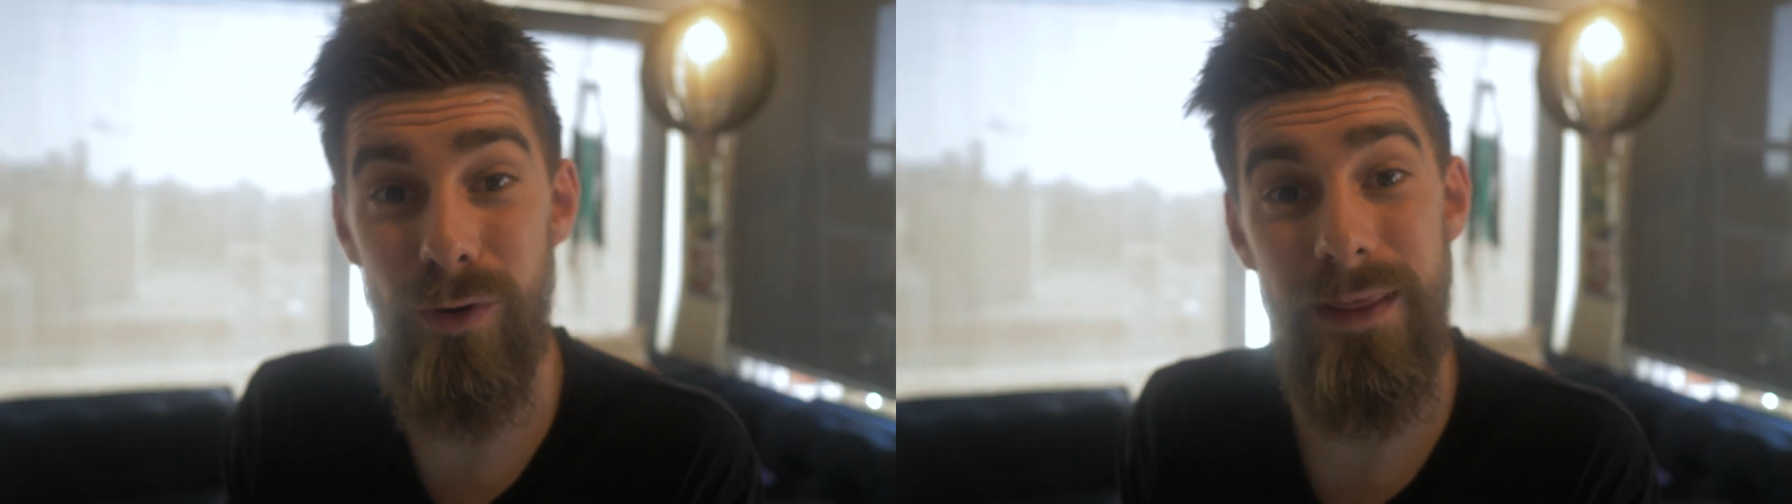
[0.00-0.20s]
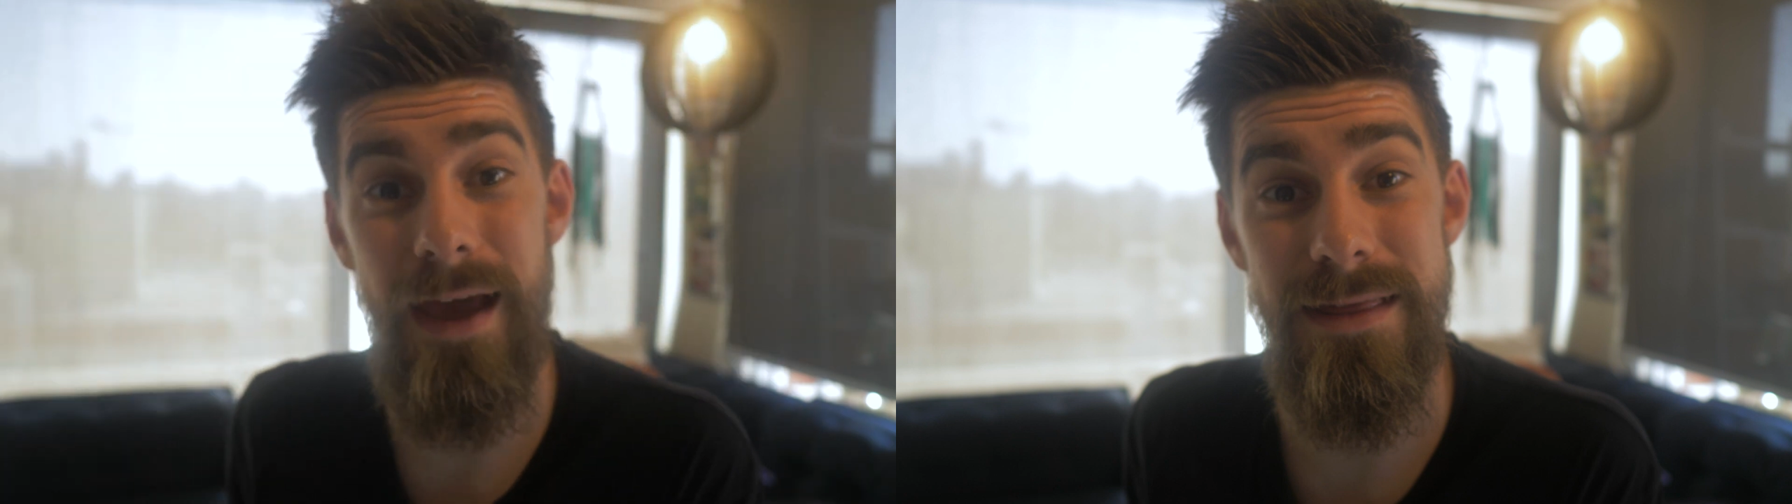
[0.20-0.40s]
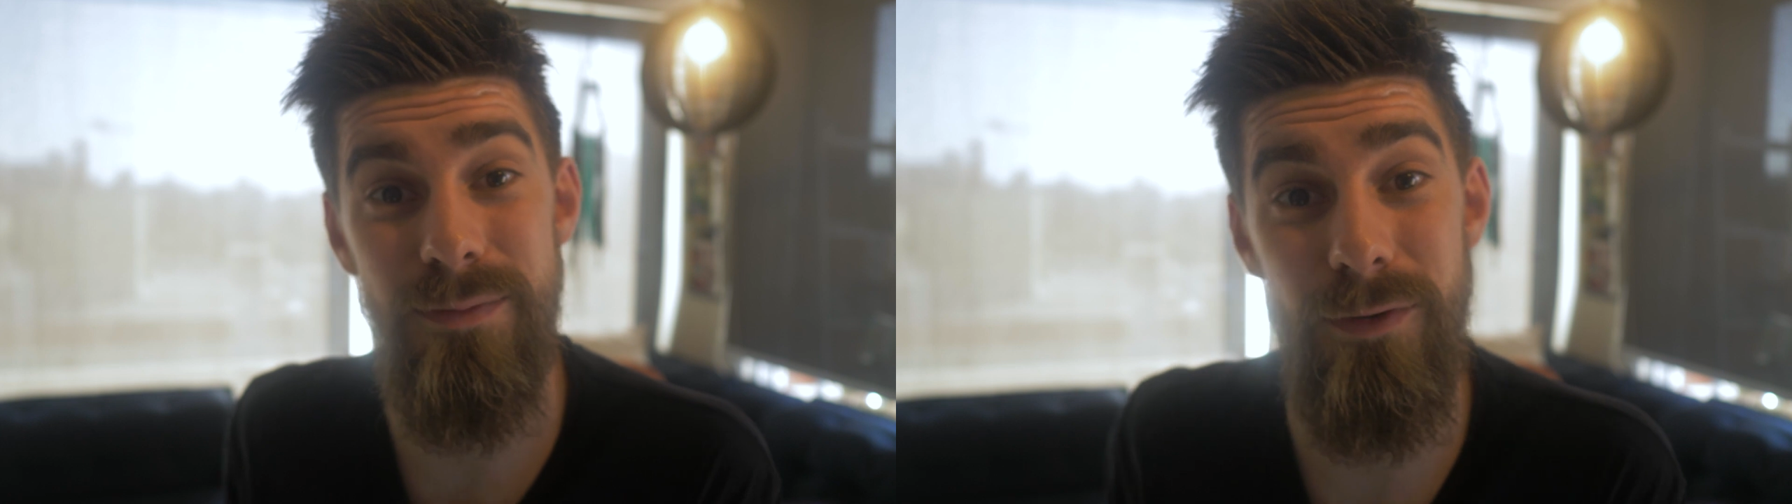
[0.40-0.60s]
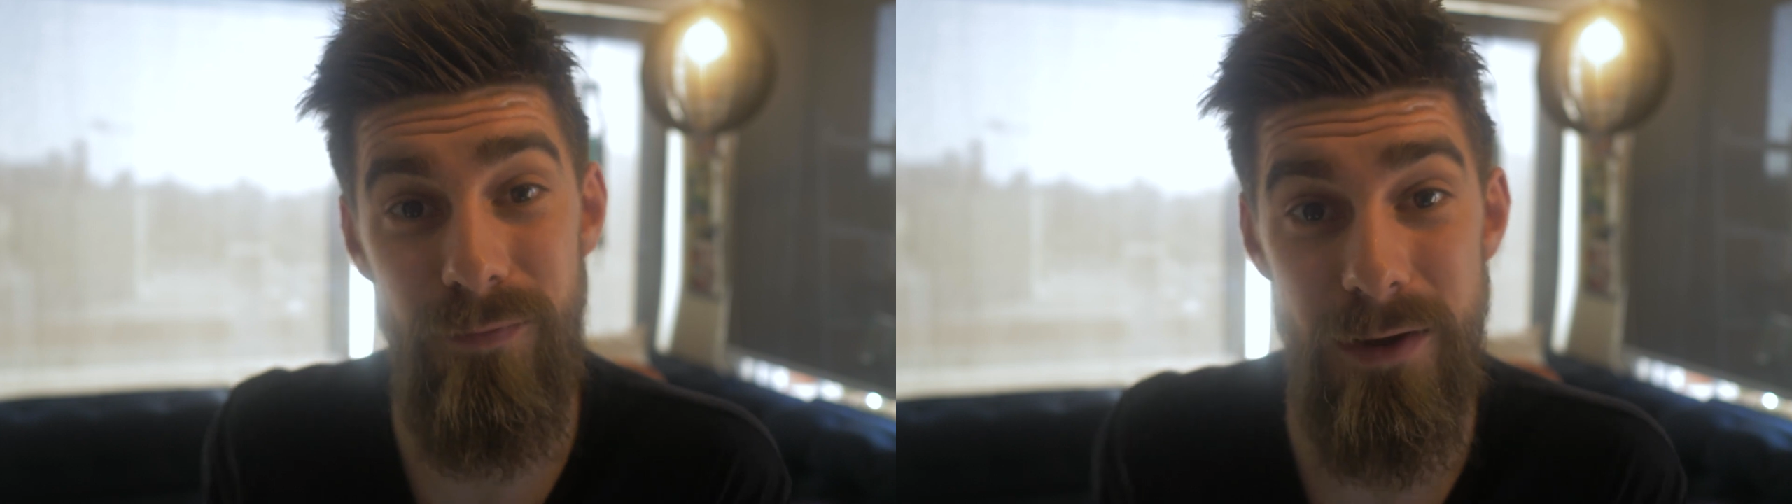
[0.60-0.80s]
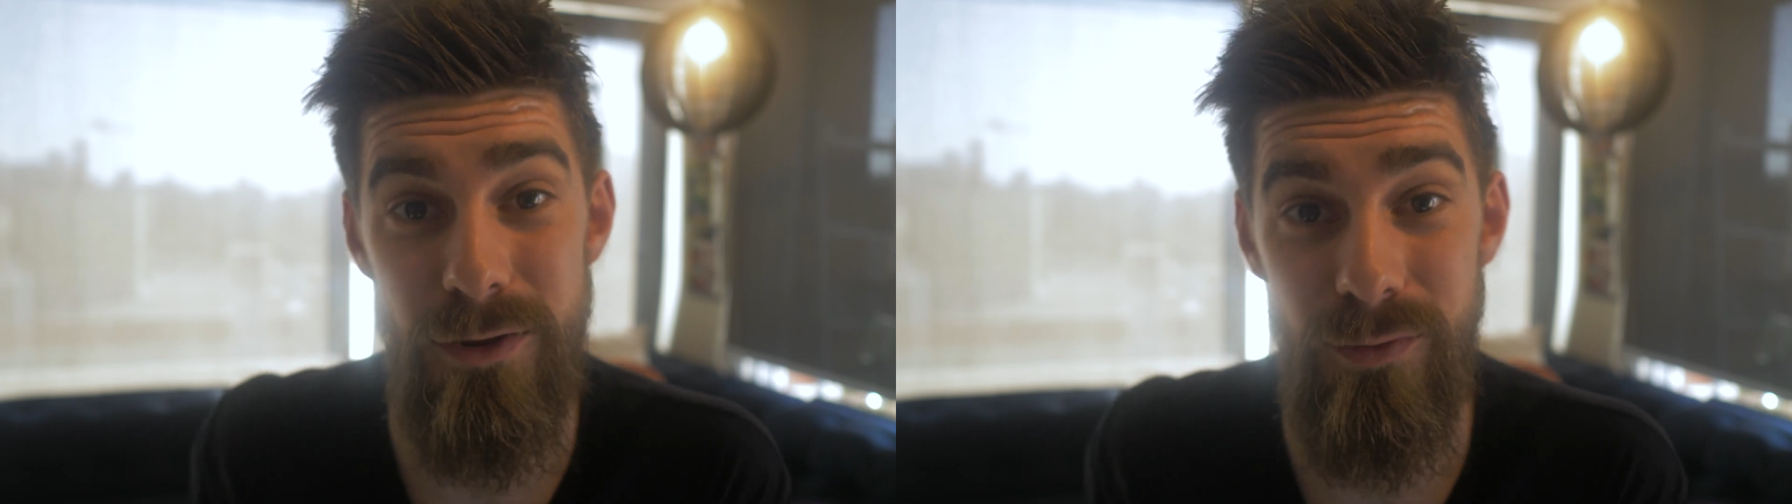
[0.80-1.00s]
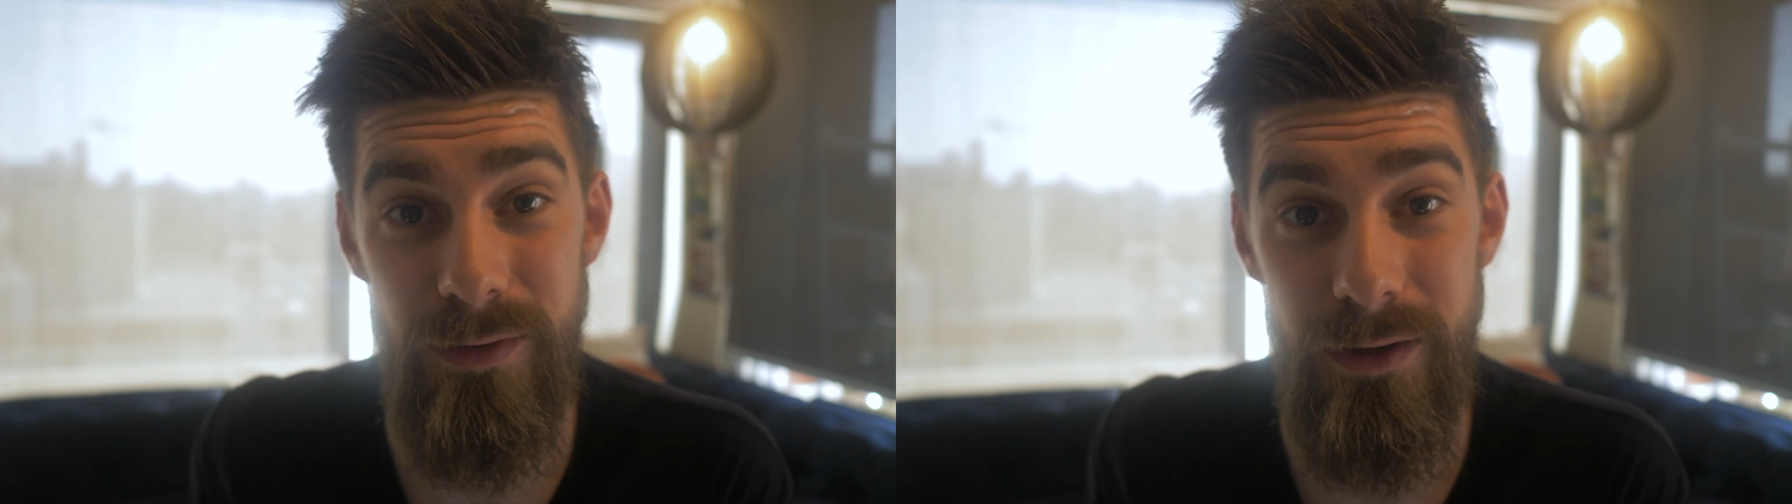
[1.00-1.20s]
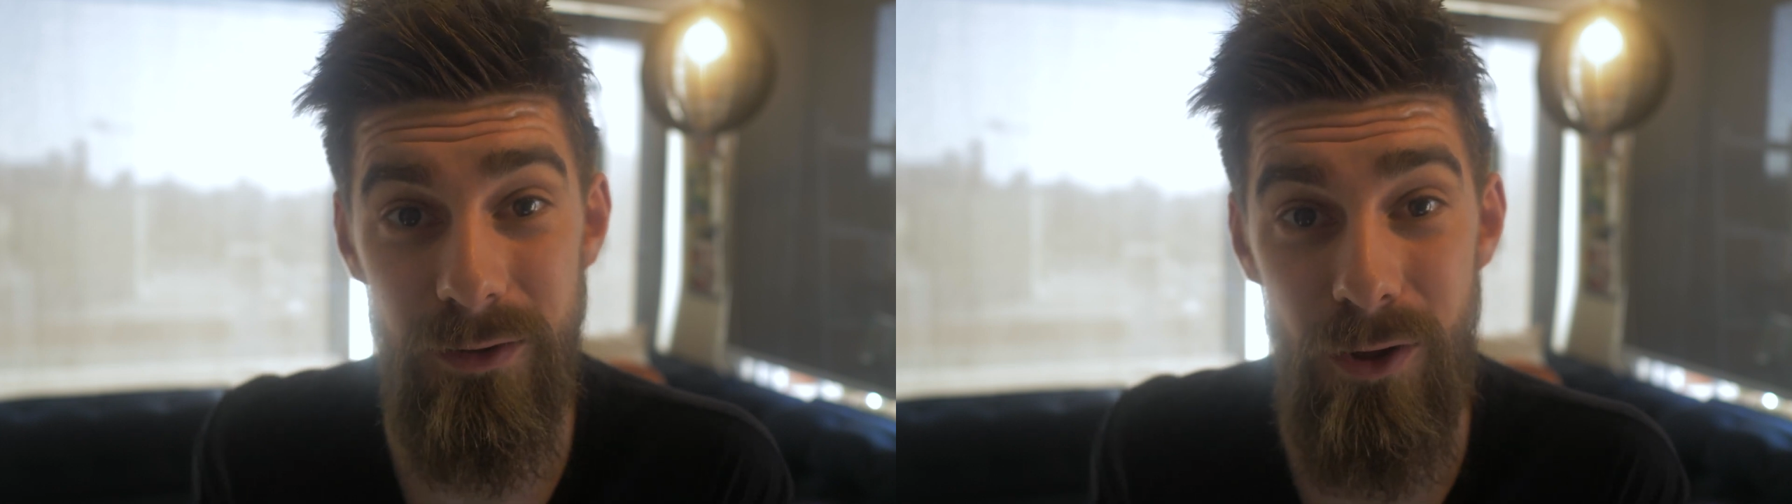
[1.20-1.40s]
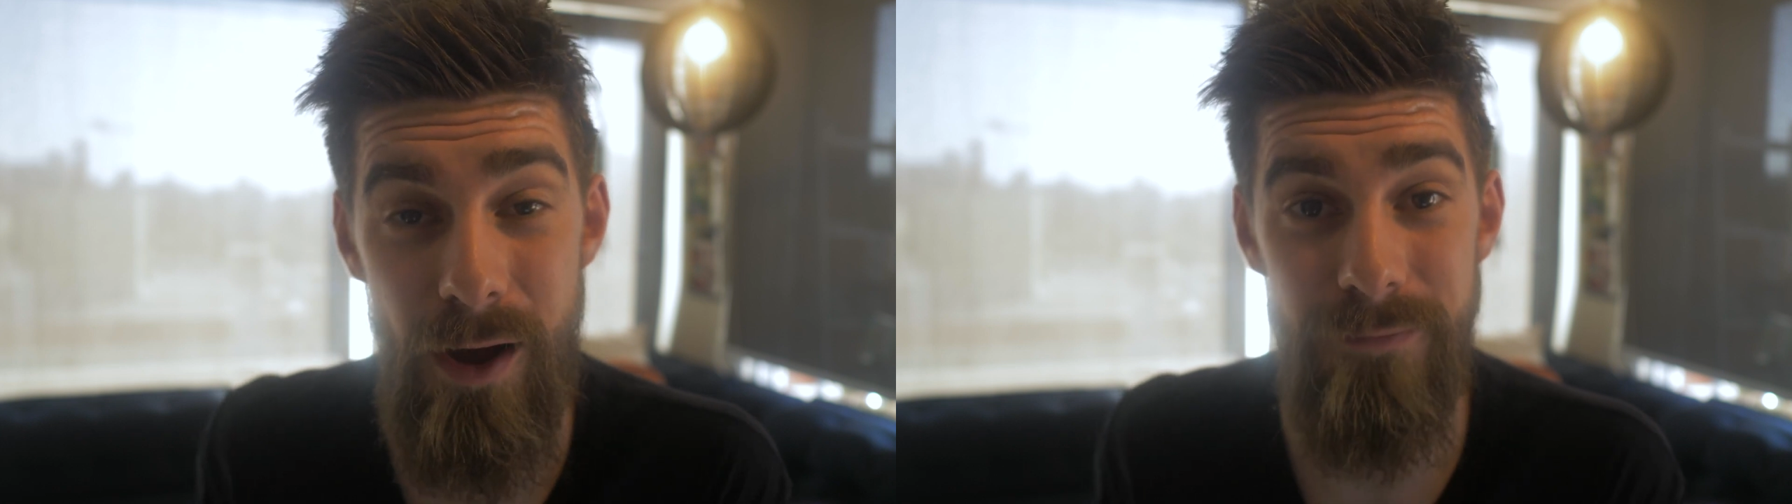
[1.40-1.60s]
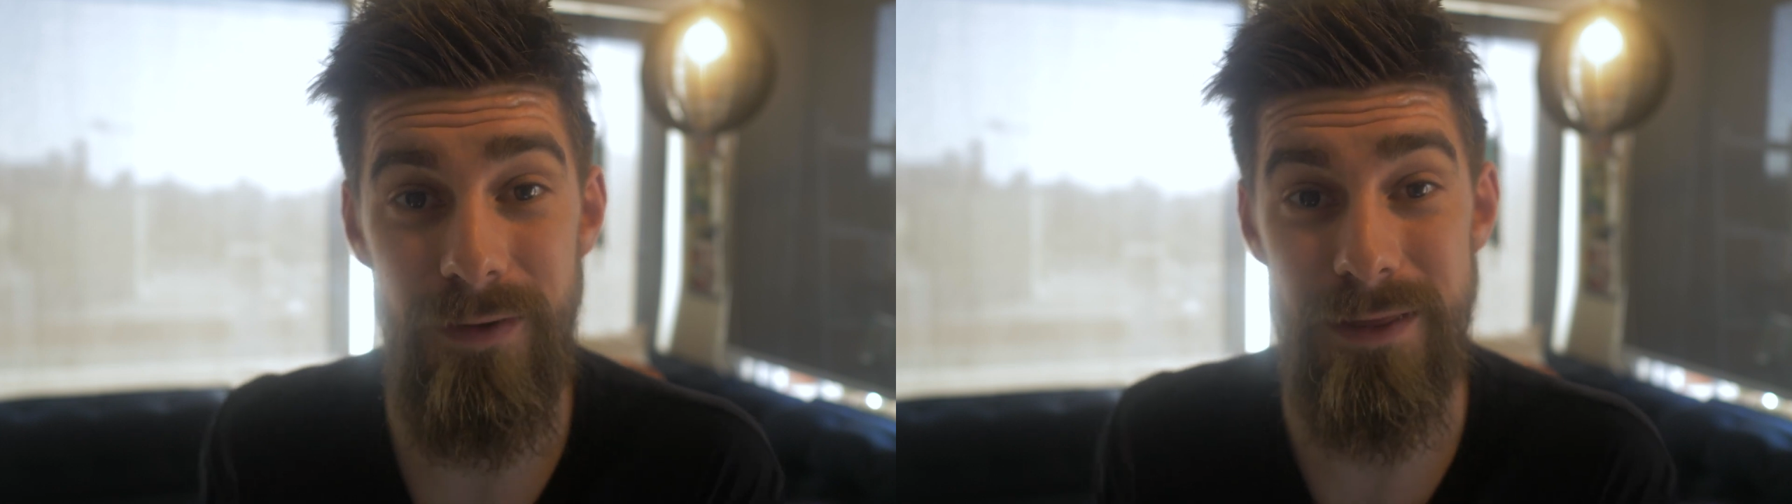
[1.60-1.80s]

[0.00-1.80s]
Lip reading: really add some adventure into your life